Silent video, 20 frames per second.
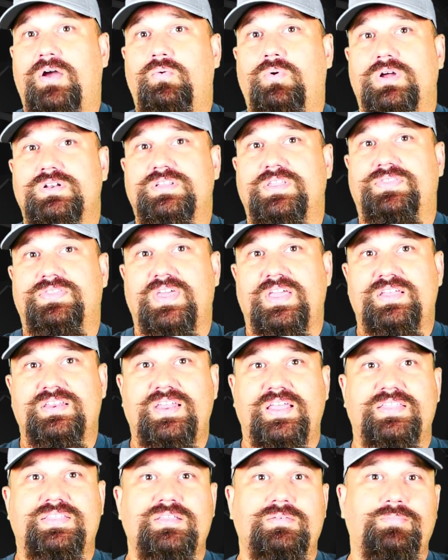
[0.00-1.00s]
I want to thank
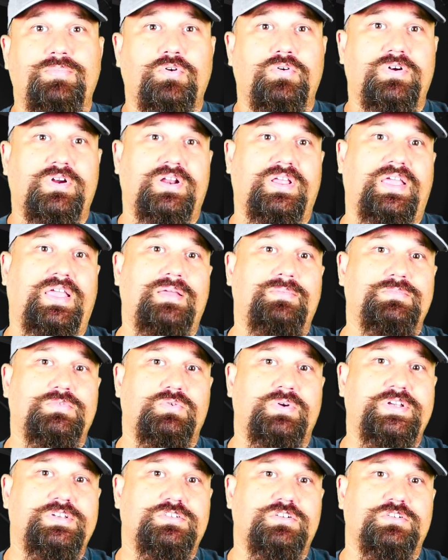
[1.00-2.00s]
Nathan Boor at Aimed
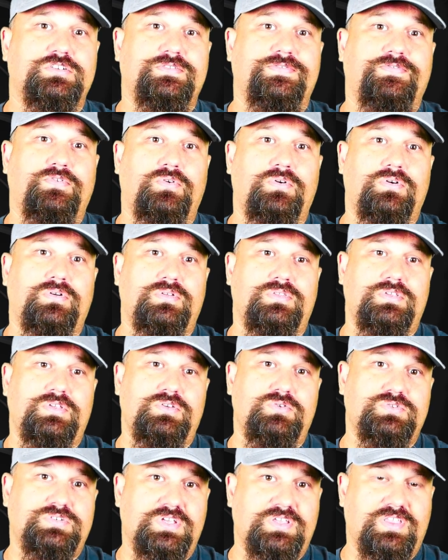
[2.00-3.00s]
Research for
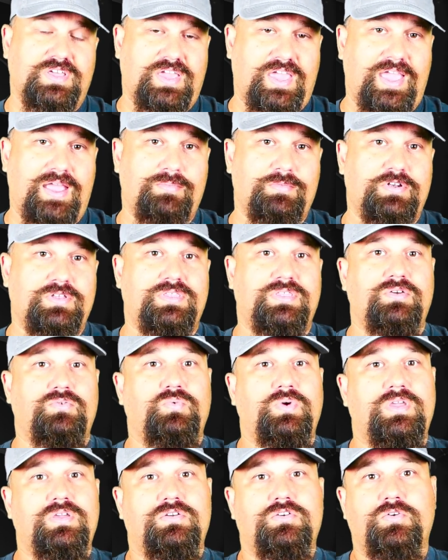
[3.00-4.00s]
using the camera that
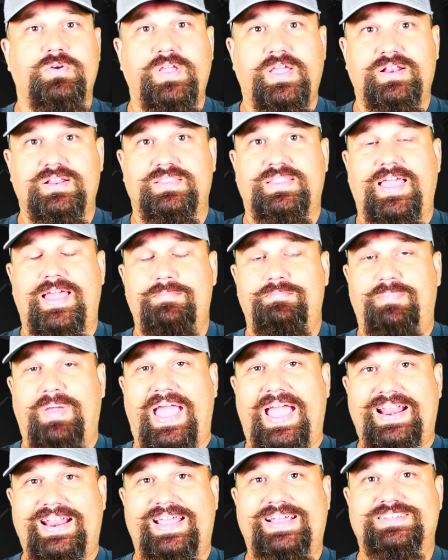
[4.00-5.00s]
we created that
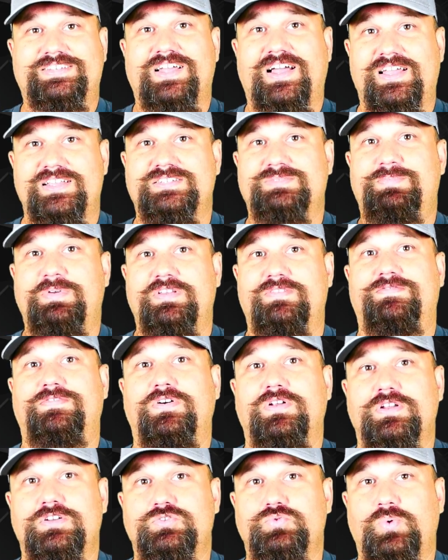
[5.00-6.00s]
badass high-speed
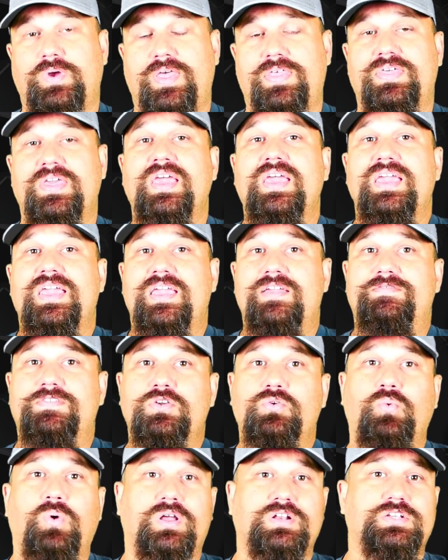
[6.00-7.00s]
footage with. If
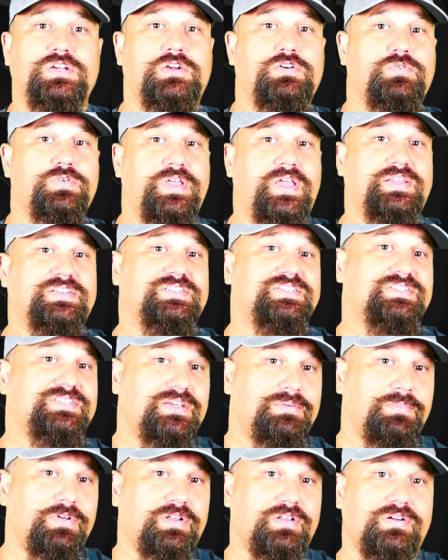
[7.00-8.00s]
you want to create
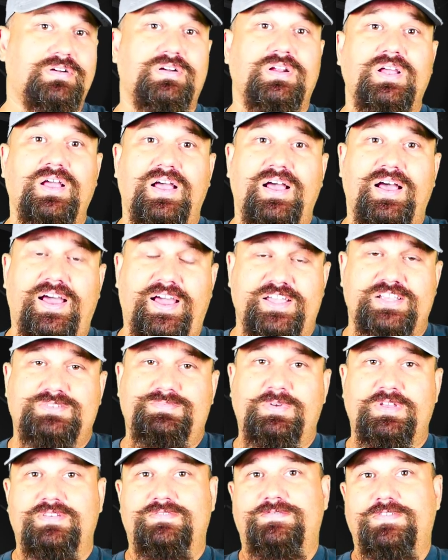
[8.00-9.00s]
similar
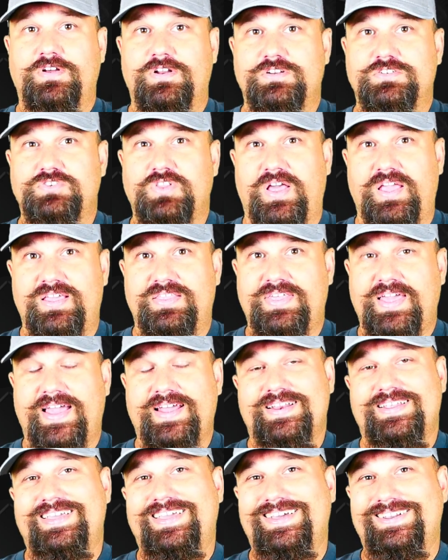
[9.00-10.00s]
high-speed footage like
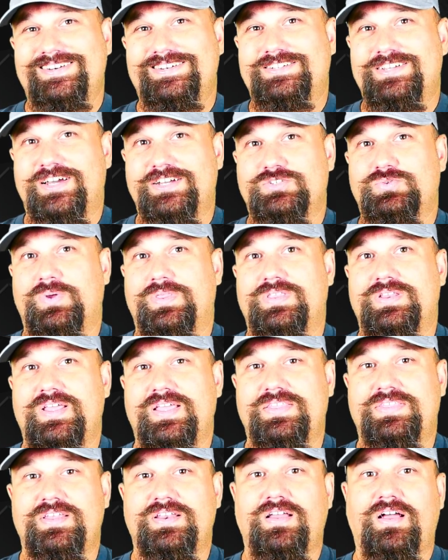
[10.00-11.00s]
that, get in touch with
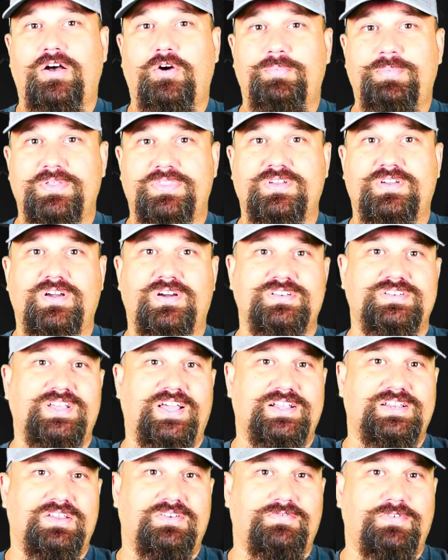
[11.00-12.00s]
Nathan. I'll put the
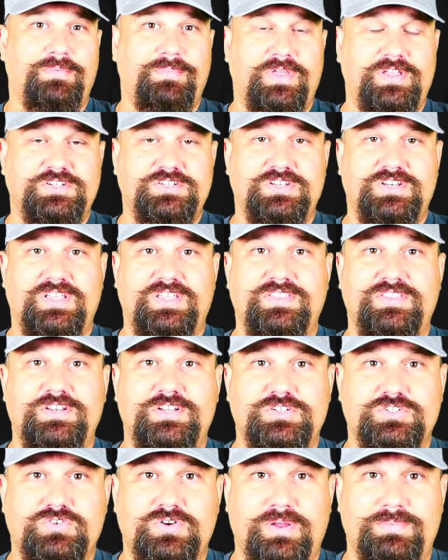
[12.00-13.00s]
contact information in the
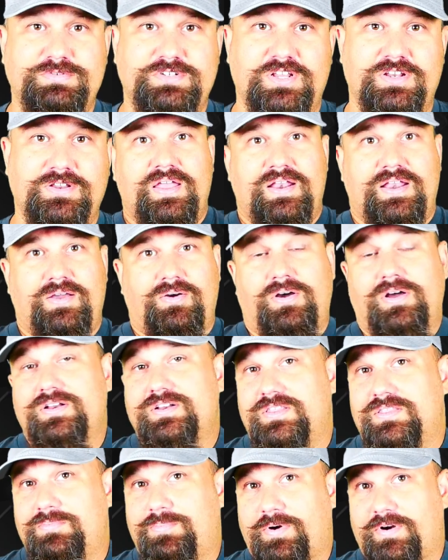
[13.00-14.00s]
description. Now,
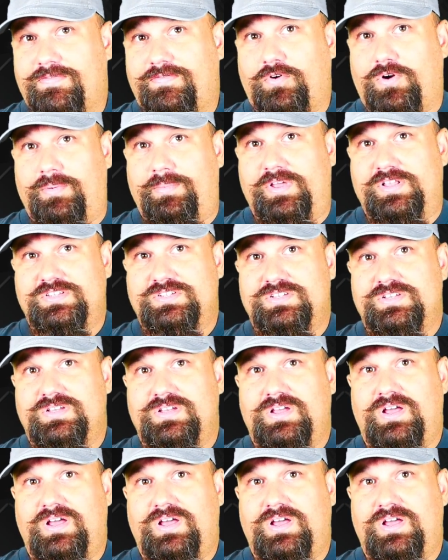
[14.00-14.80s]
on to the performance.